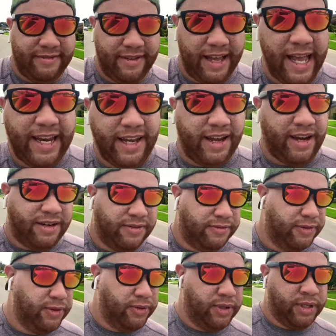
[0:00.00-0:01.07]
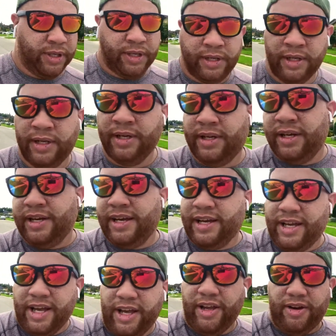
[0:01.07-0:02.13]
any kind of food.
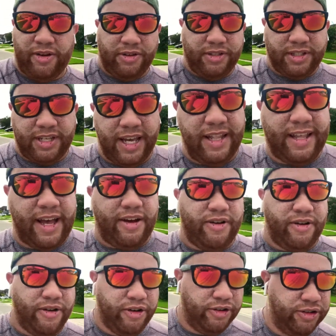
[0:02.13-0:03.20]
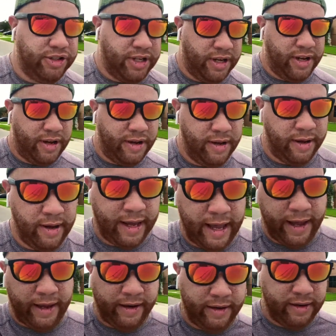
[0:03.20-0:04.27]
You know, you just get that urge.
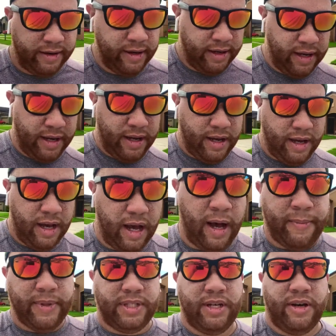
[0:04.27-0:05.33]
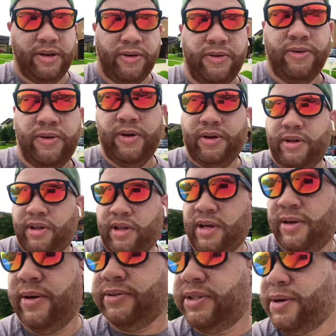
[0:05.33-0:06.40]
And I'm gonna tell you,
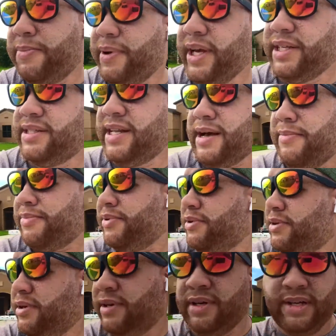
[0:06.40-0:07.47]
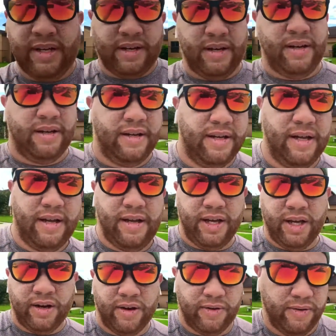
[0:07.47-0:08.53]
it was a big step. You
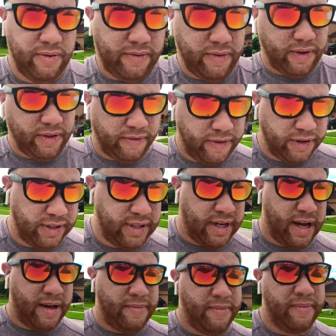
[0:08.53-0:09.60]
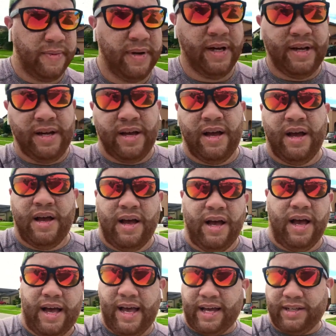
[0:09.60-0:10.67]
know, for the first time,
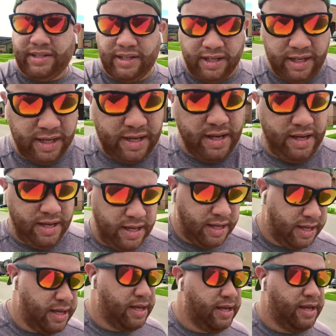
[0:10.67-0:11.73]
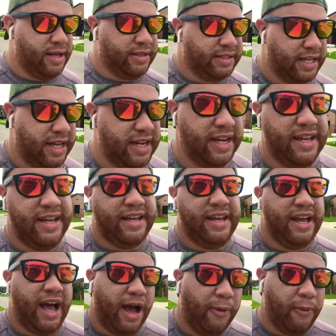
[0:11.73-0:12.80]
I actually said,
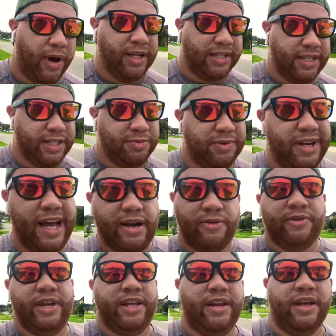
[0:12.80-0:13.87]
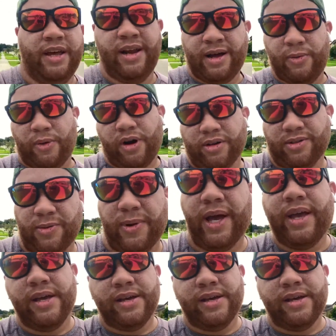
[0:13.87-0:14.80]
I want this, but I don't need it. And I walked away.